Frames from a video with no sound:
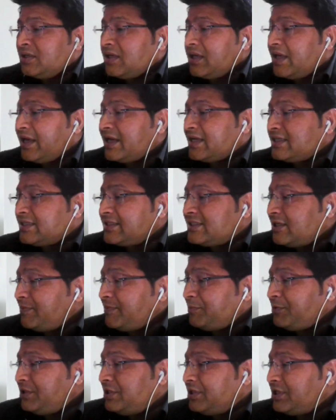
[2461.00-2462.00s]

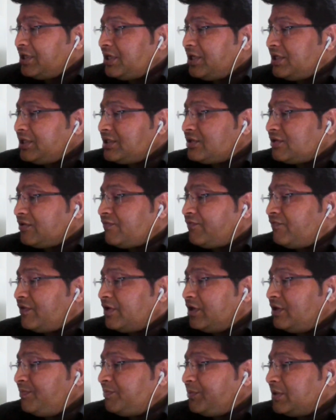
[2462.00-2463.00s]
except in case of
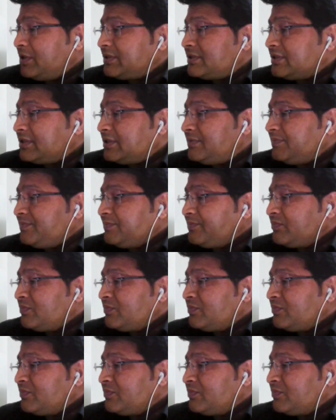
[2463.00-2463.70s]
one person